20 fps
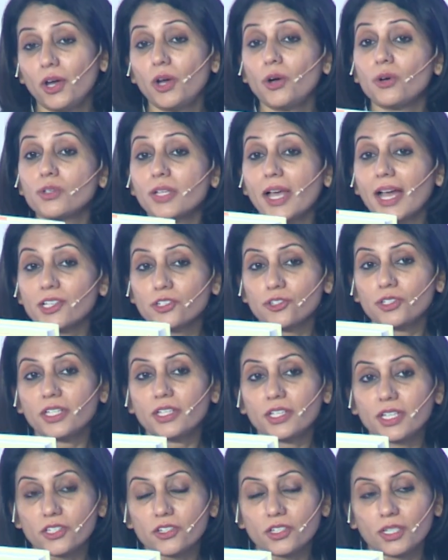who's actually
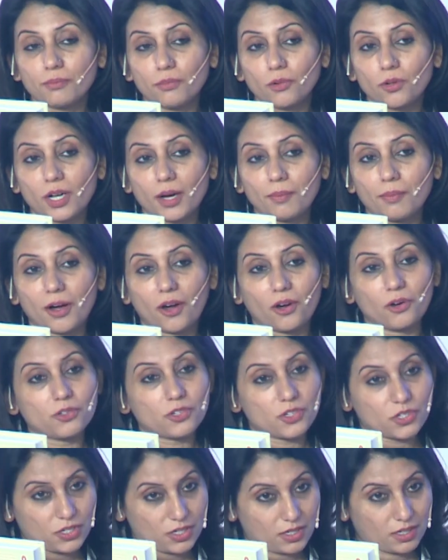written a book about,